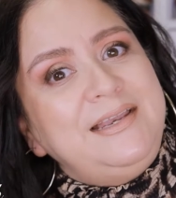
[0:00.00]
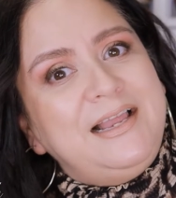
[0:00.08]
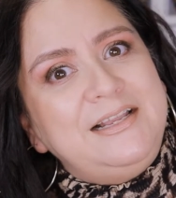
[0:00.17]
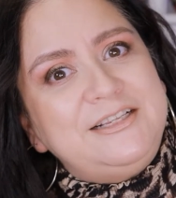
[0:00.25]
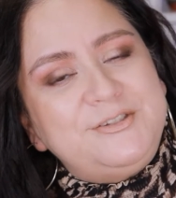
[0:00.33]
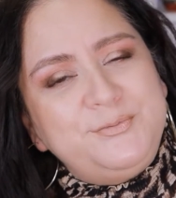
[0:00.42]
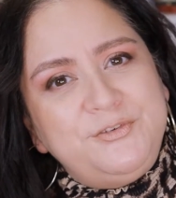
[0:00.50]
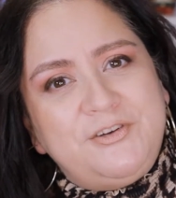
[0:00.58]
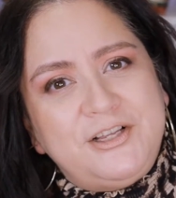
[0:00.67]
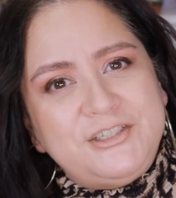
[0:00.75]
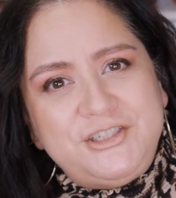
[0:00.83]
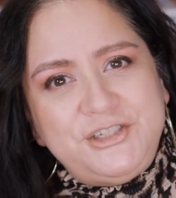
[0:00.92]
Now let's move
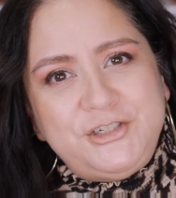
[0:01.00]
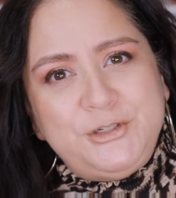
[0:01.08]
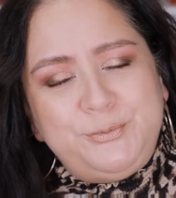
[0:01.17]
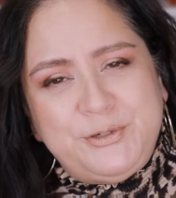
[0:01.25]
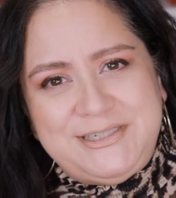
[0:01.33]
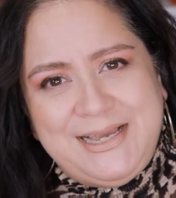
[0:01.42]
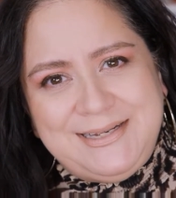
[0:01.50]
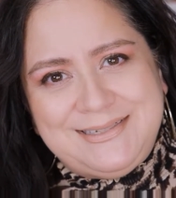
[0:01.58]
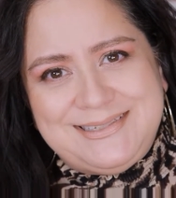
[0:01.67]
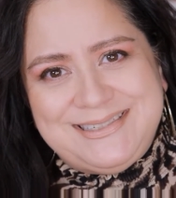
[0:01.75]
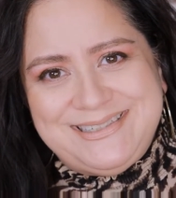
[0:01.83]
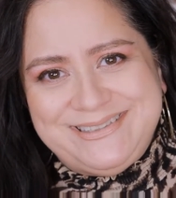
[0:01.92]
on to
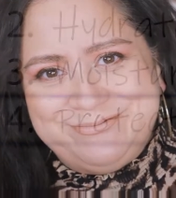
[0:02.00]
Protect.